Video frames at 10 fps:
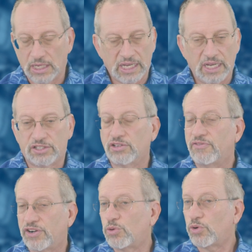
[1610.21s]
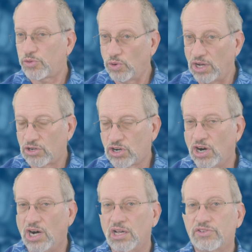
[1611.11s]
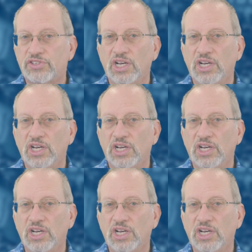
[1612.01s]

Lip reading: It's a very worthwhile cause.